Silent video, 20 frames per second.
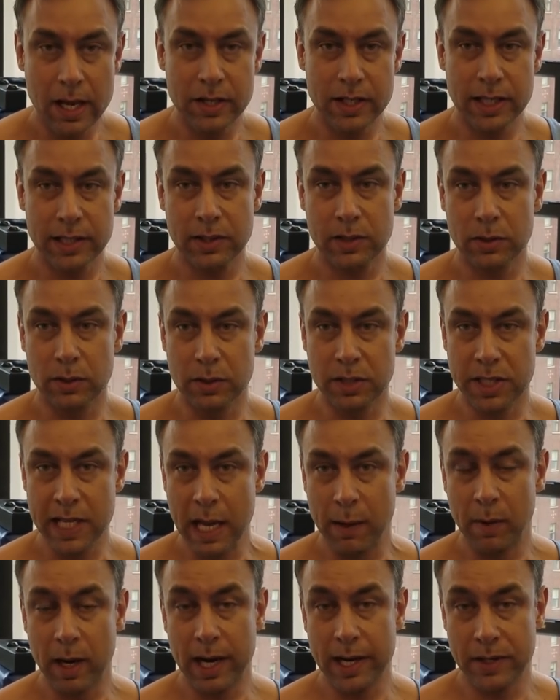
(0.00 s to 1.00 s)
just to
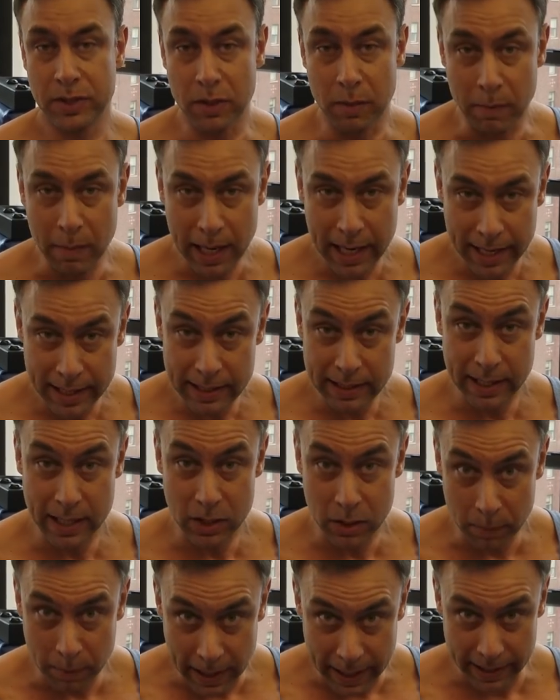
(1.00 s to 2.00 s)
stabilize your mind
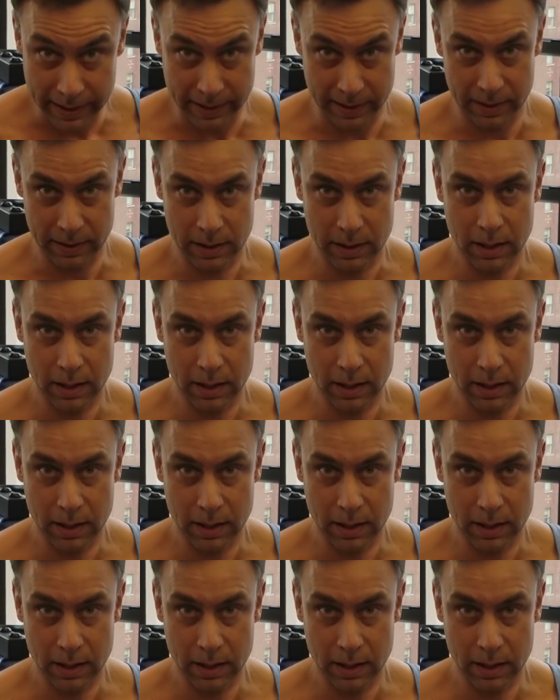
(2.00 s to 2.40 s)
and your body.